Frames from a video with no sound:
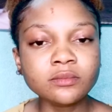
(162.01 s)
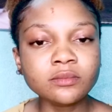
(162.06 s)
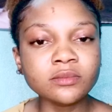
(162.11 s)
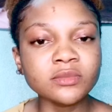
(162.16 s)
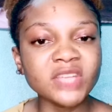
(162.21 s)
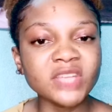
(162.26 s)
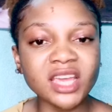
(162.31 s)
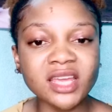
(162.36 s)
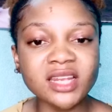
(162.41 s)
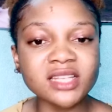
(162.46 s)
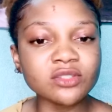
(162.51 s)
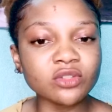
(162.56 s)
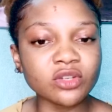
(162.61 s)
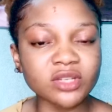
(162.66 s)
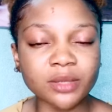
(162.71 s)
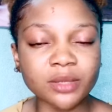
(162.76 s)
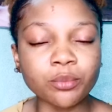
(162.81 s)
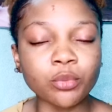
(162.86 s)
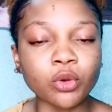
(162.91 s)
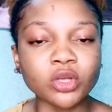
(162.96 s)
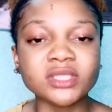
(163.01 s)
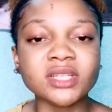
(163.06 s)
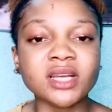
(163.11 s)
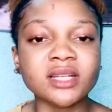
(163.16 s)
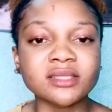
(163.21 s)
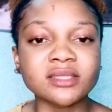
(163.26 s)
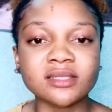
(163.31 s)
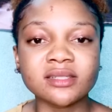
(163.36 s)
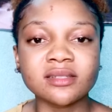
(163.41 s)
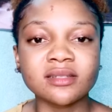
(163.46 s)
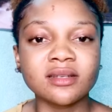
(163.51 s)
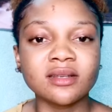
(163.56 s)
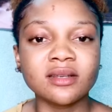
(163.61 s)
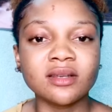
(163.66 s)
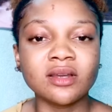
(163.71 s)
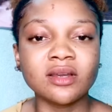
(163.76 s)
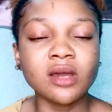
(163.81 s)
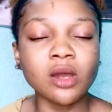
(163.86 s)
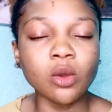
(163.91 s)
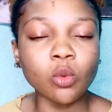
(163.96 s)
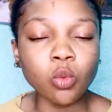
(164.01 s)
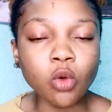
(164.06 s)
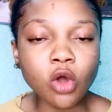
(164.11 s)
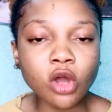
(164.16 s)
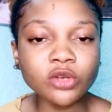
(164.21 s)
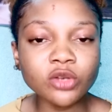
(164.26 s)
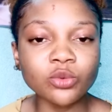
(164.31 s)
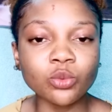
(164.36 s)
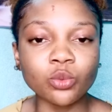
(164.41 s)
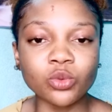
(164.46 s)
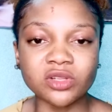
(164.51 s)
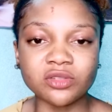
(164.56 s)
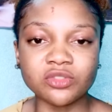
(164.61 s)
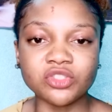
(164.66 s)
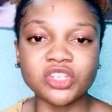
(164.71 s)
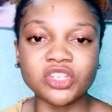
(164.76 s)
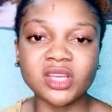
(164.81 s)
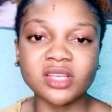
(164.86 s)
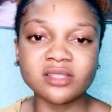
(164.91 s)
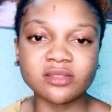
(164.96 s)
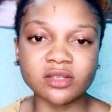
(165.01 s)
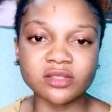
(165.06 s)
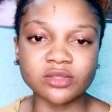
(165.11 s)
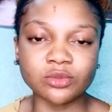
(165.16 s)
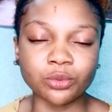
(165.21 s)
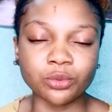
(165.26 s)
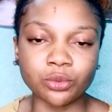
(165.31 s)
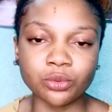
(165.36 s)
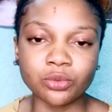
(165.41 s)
It is not important. What will Jesus do?